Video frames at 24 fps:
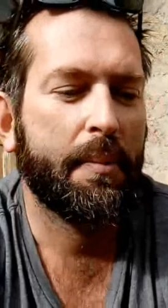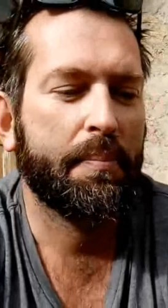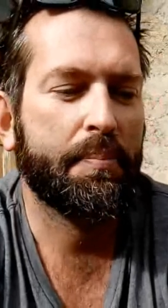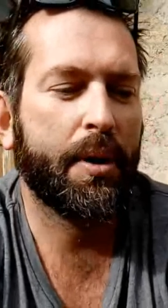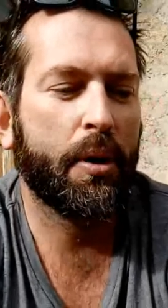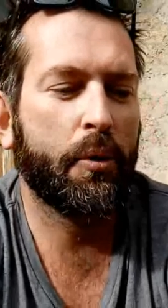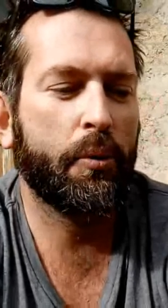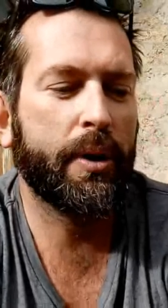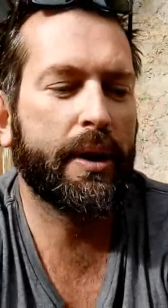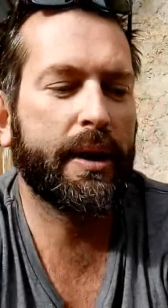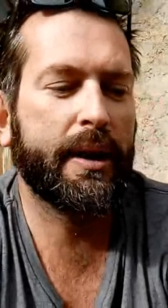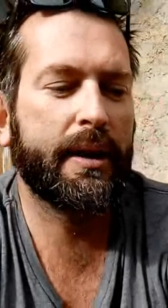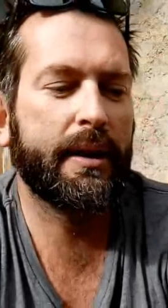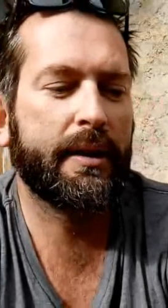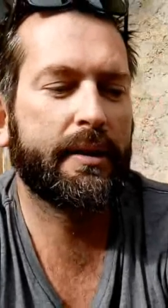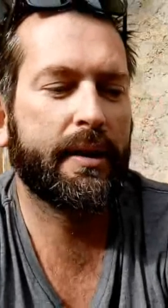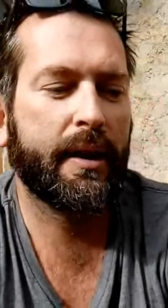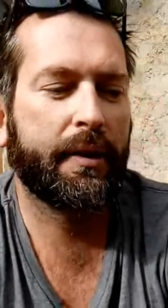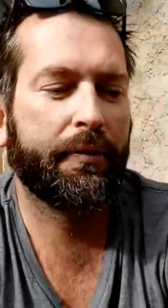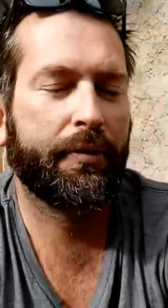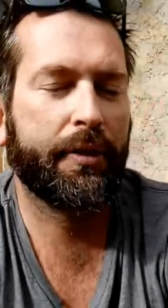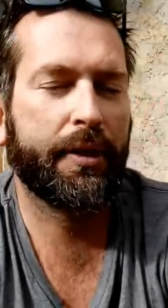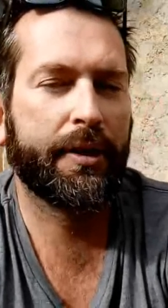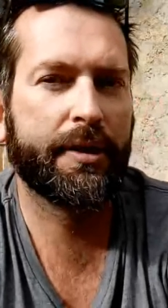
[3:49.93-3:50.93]
But we need,
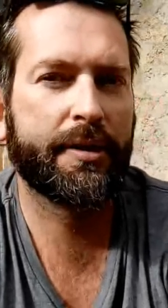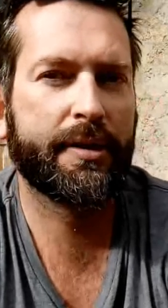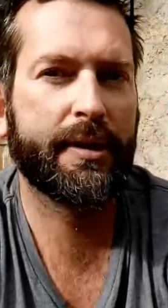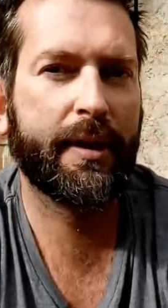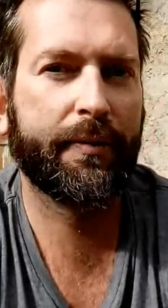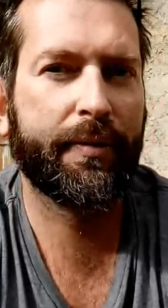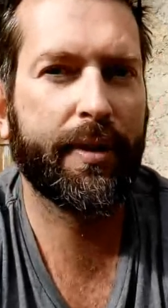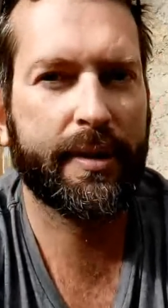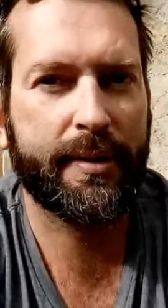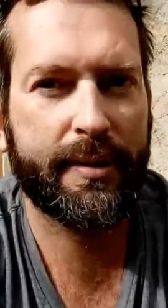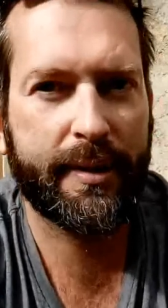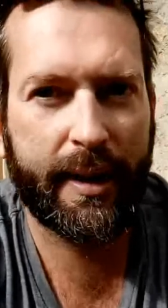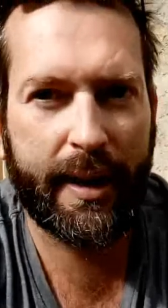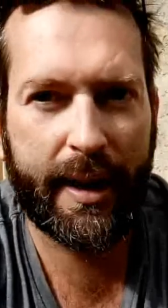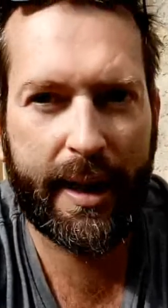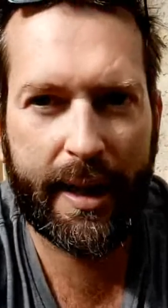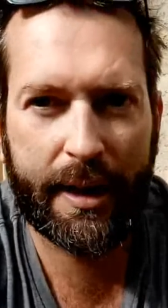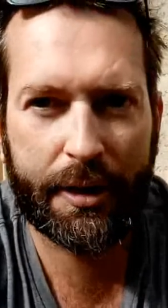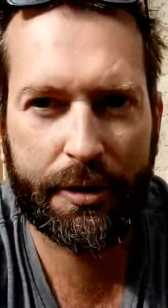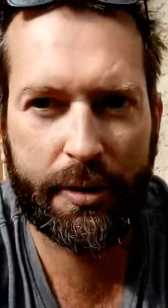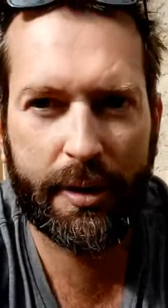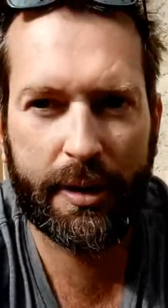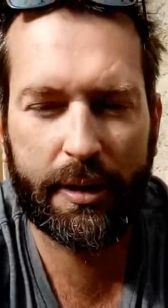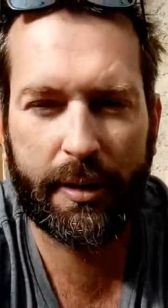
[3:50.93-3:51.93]
if you just give us an
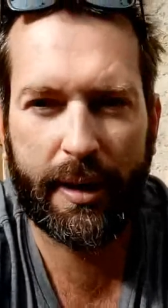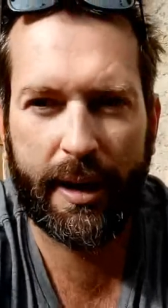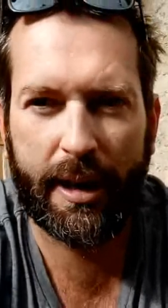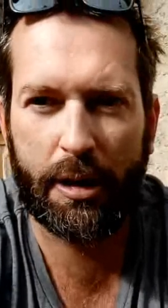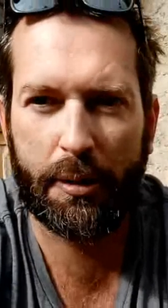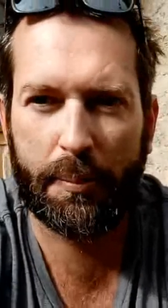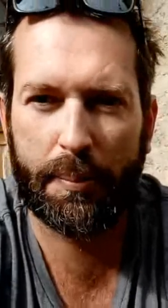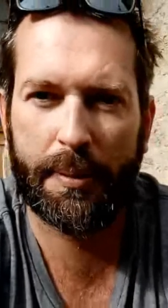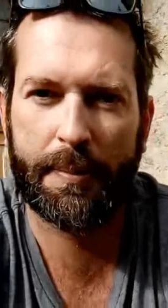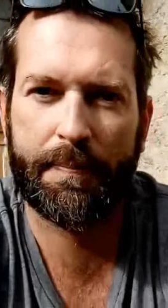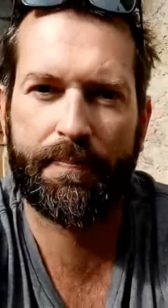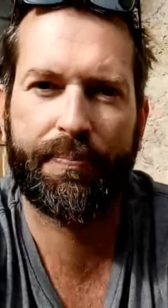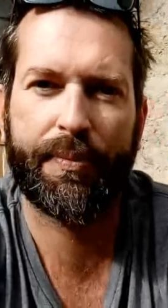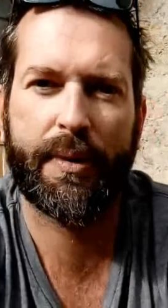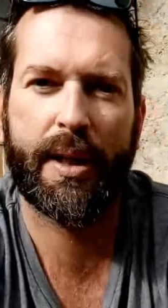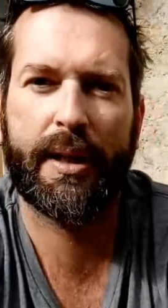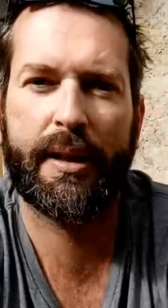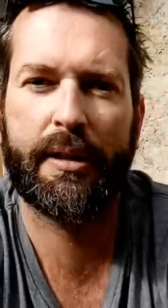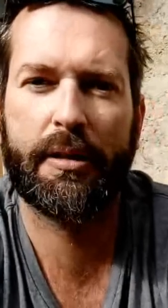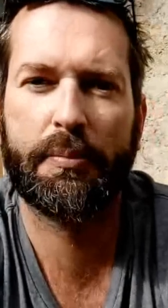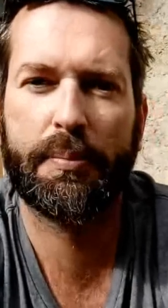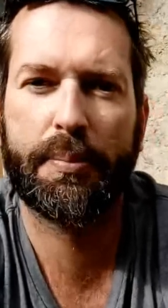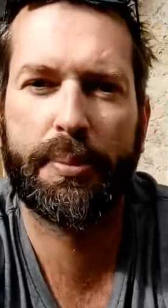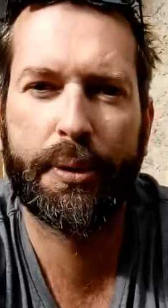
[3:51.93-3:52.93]
extra little help
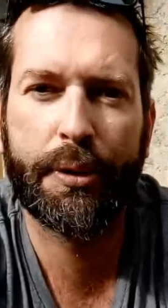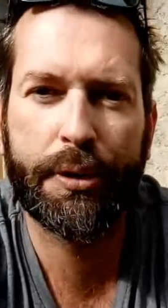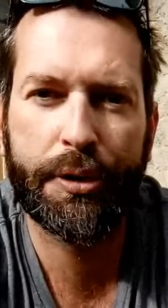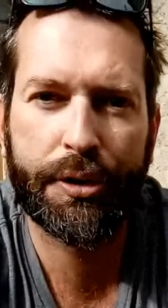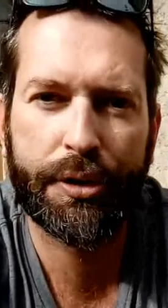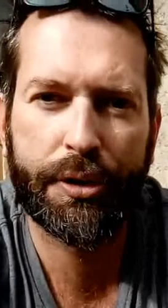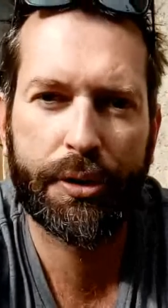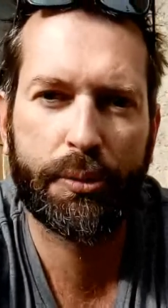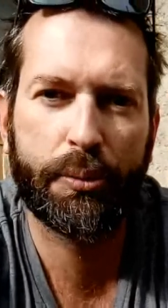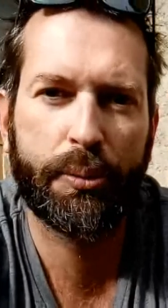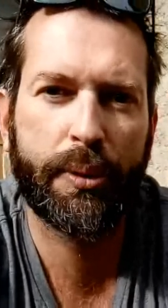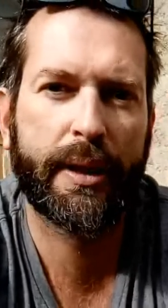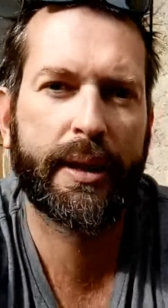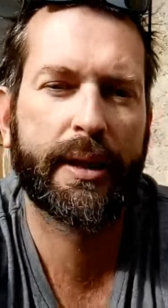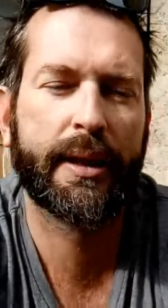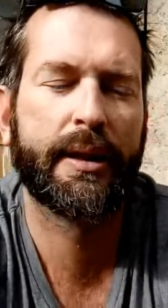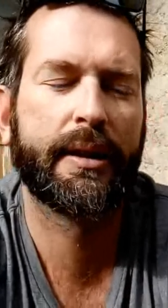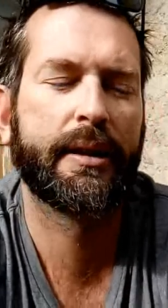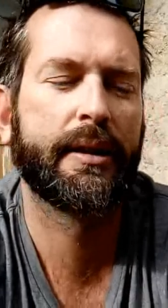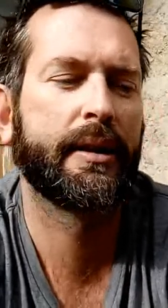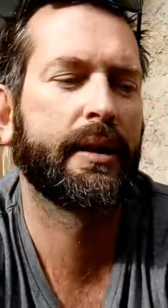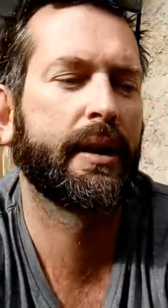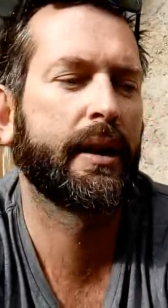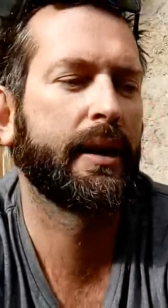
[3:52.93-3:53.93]
and a little push, we
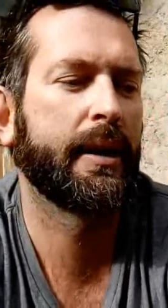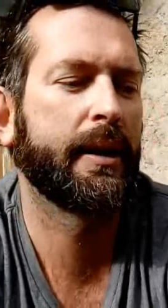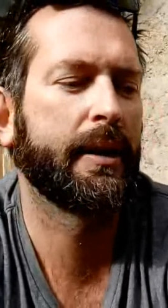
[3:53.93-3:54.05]
could